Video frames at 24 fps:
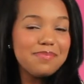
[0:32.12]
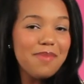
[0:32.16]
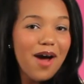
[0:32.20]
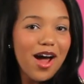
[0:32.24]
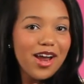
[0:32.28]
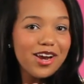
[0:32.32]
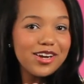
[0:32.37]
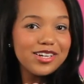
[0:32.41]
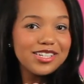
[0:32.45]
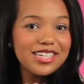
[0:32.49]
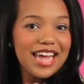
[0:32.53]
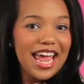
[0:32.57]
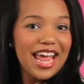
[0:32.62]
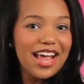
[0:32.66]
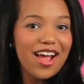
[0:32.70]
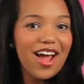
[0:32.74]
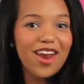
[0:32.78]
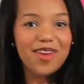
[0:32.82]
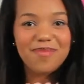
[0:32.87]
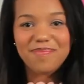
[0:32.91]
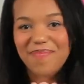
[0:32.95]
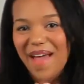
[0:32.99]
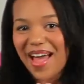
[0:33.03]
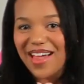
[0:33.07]
a modern take
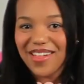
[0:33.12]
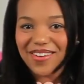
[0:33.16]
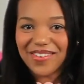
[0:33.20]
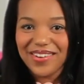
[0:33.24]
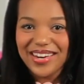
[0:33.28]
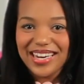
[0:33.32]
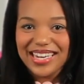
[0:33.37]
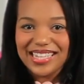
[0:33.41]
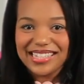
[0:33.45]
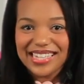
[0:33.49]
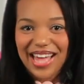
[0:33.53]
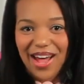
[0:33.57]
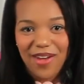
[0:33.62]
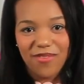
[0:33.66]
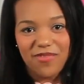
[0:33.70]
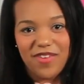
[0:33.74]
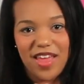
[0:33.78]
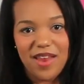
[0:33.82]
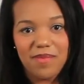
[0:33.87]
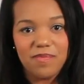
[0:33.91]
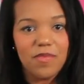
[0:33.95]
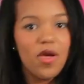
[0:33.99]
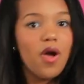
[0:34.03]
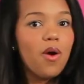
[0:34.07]
on a ballerina's
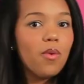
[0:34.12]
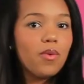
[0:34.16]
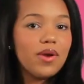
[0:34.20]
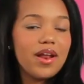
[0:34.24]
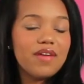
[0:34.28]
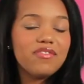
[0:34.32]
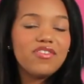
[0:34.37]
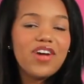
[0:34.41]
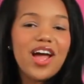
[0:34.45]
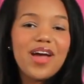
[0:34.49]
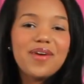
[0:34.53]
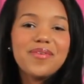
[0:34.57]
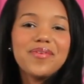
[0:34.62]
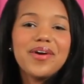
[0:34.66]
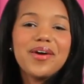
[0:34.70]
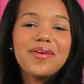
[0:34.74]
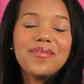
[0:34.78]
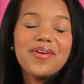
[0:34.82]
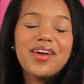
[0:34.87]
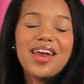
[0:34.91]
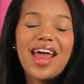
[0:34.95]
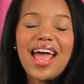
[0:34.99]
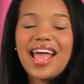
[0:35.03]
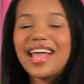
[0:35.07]
outfit. Whenever I
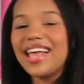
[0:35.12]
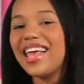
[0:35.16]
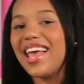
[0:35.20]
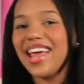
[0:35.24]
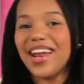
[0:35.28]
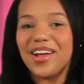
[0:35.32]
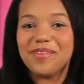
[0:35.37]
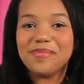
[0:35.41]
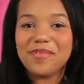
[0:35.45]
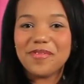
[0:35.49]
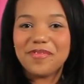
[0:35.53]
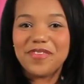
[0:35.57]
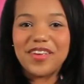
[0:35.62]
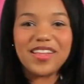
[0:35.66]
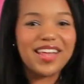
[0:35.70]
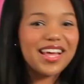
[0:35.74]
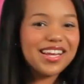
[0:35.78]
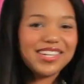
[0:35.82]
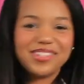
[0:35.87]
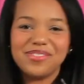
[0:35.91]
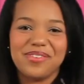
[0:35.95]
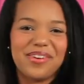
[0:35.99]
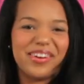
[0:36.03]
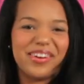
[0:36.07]
wear one, I can't help but feel like